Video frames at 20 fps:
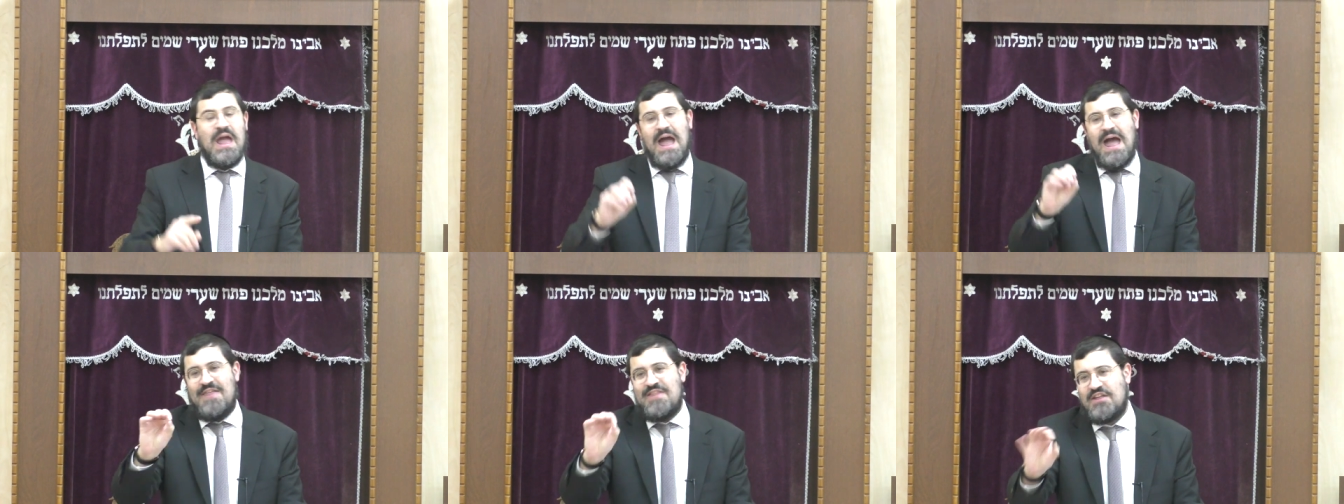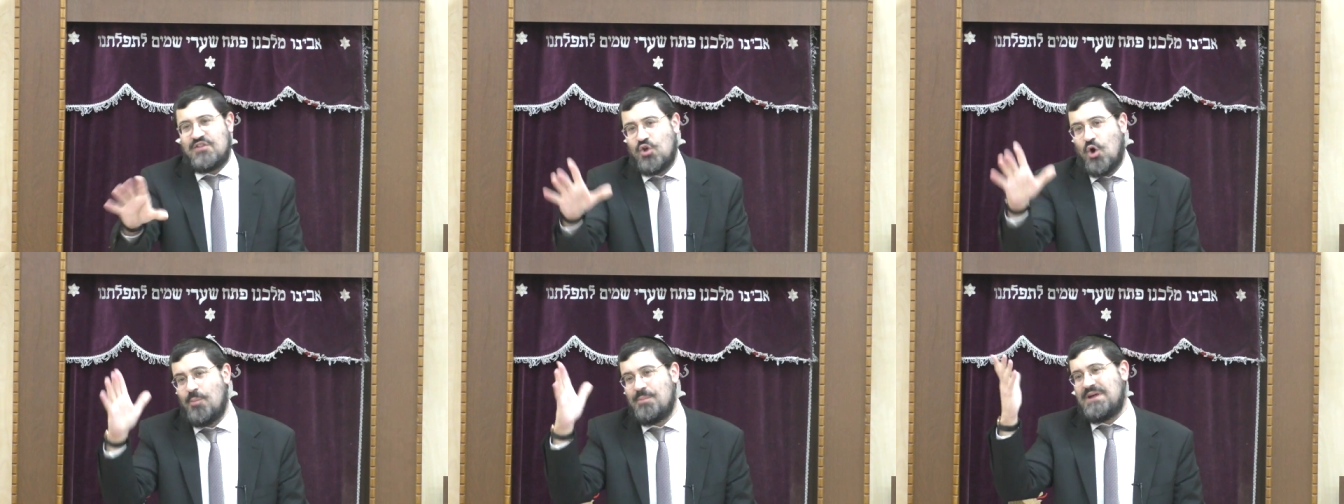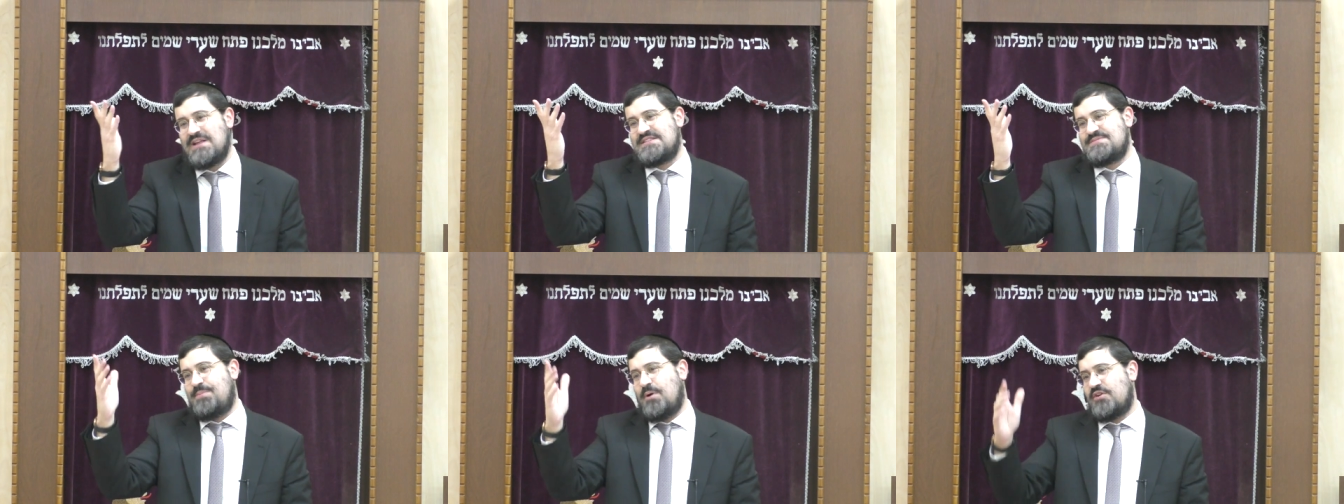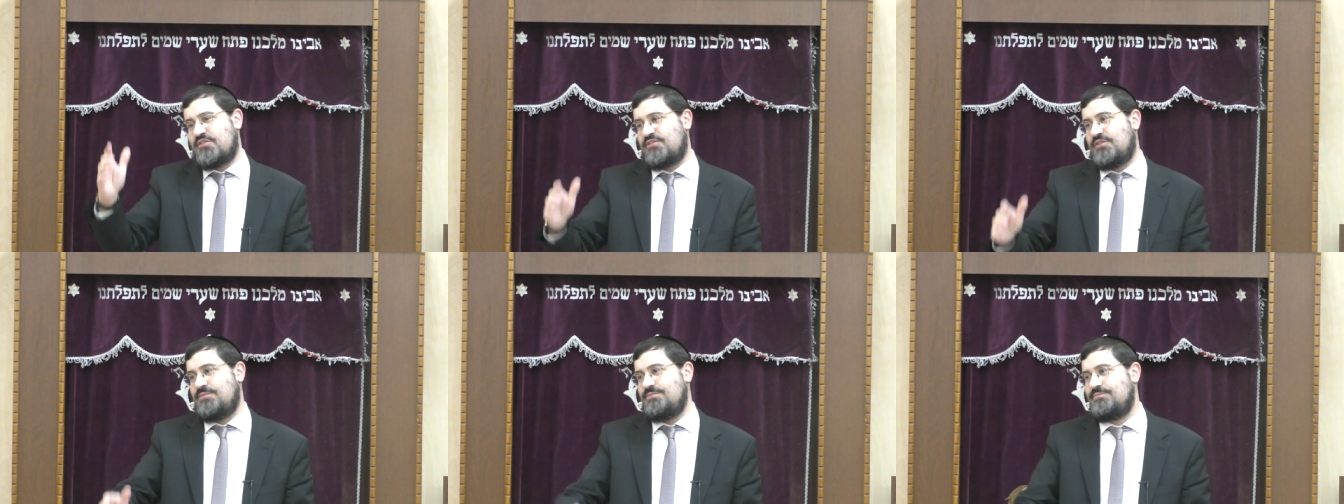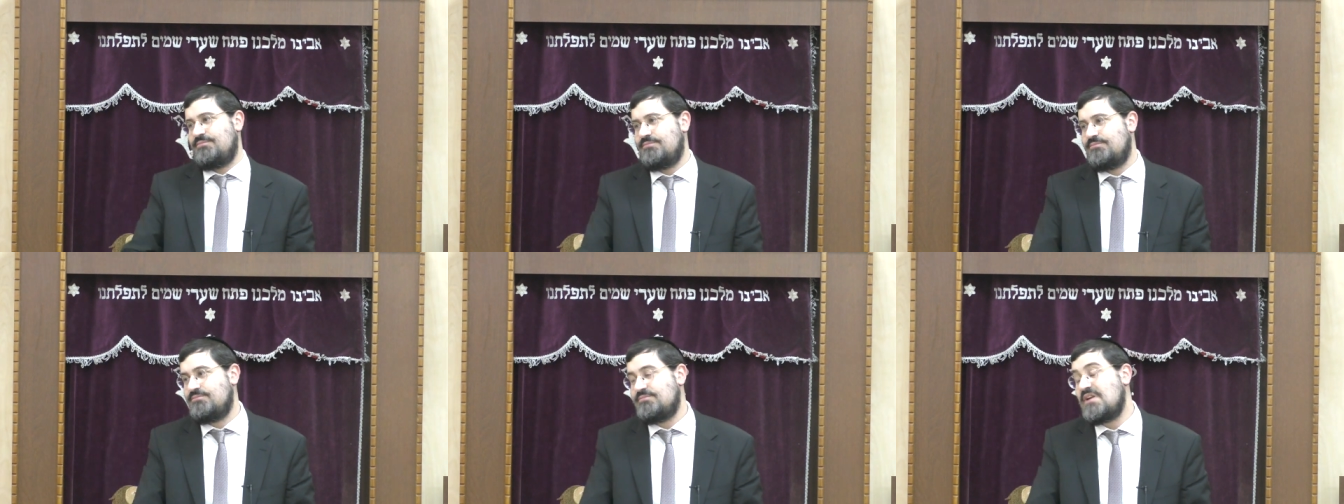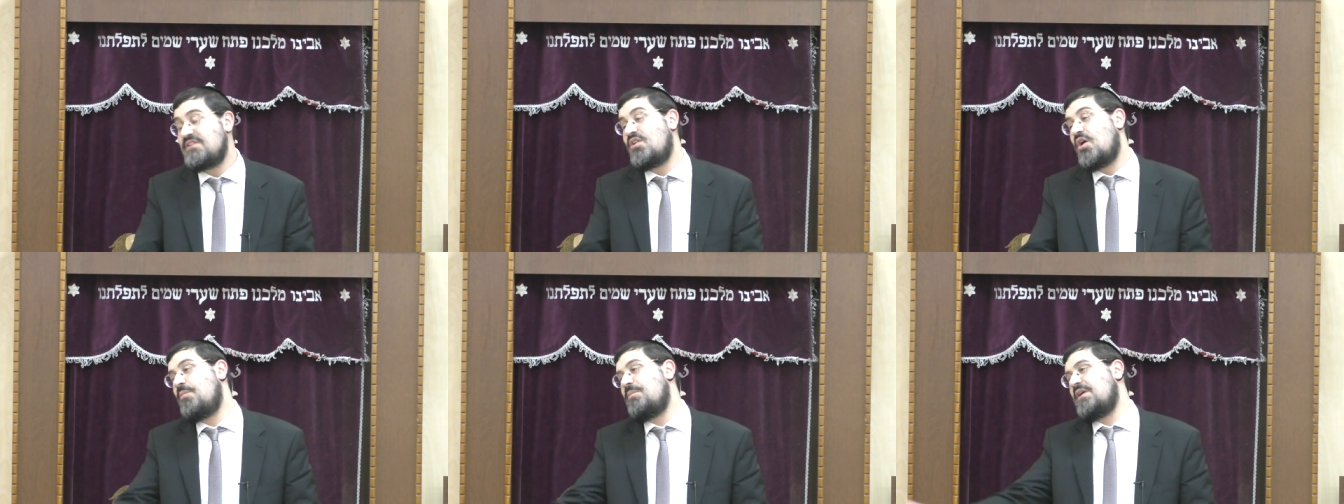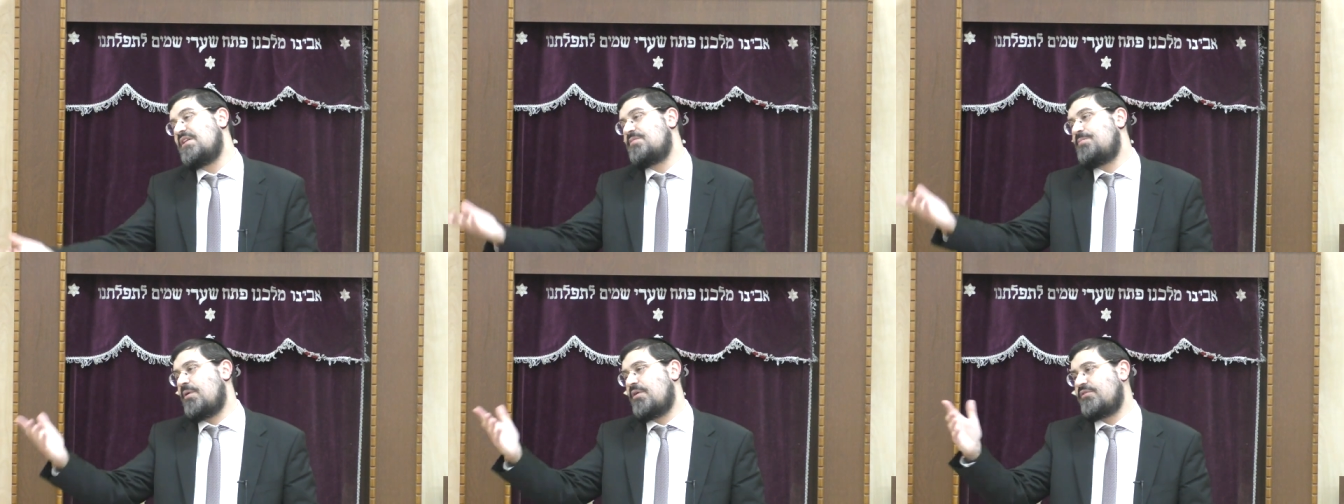And they told me it's posel. They told
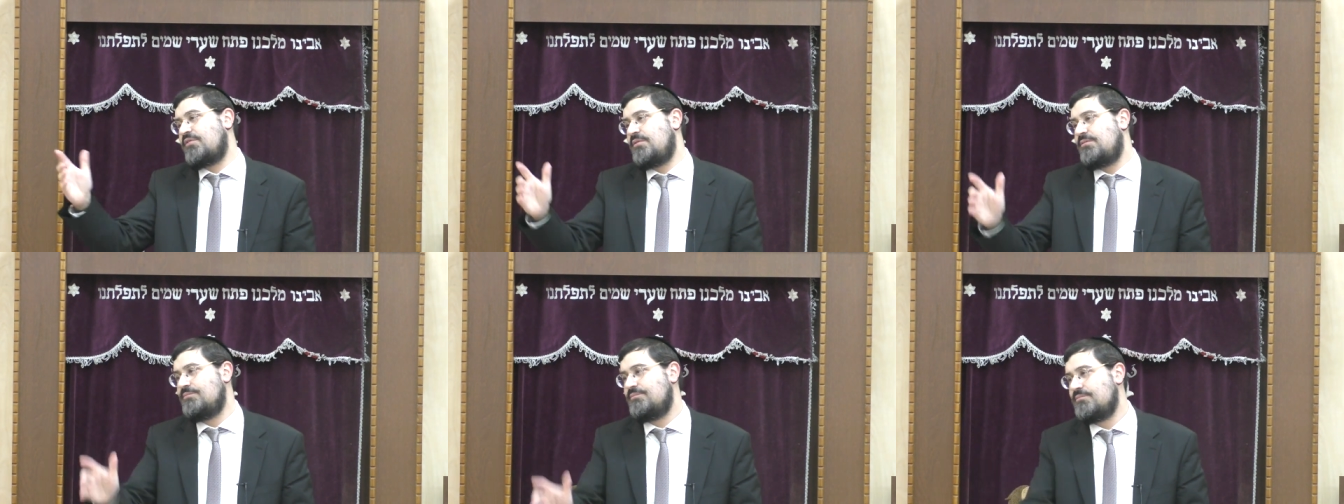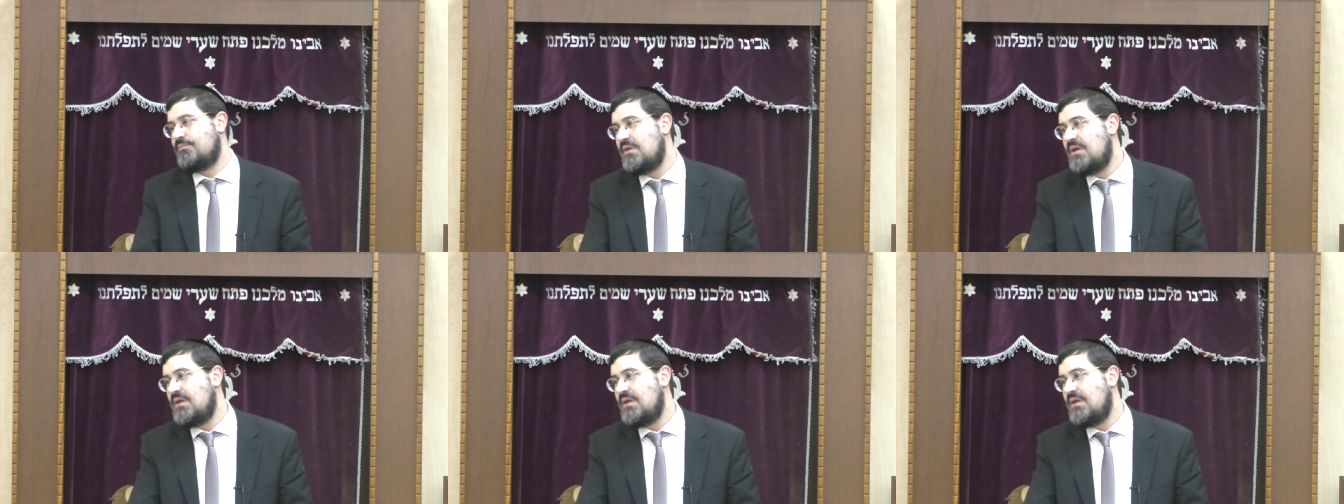me it's posel.